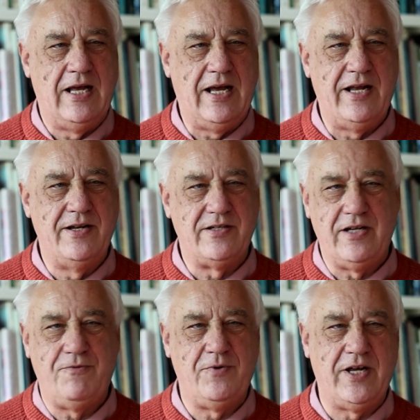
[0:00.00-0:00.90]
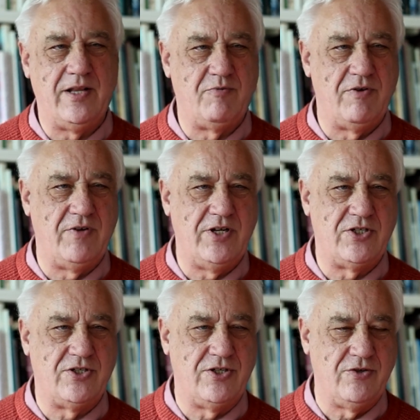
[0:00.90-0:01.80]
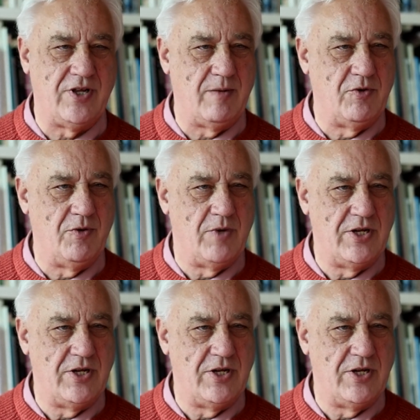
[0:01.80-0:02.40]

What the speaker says: And if we get the privilege to do that more than